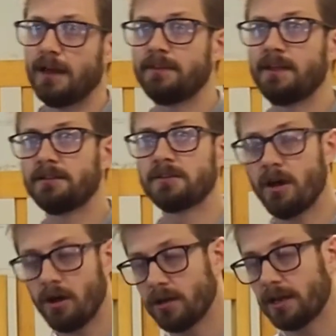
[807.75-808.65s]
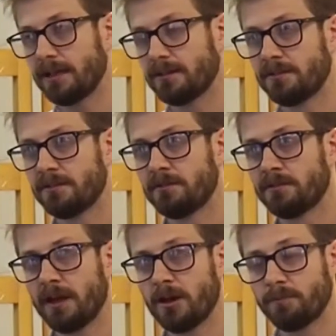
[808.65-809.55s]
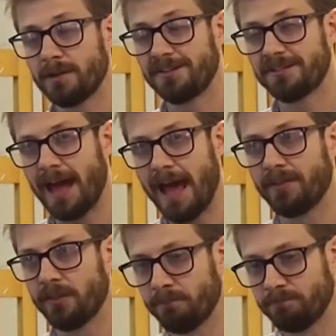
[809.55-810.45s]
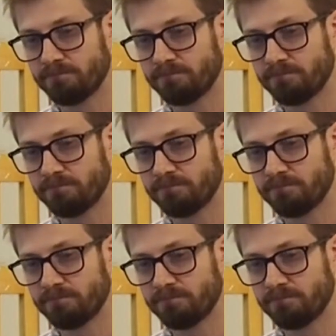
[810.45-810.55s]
and then target therapies at them.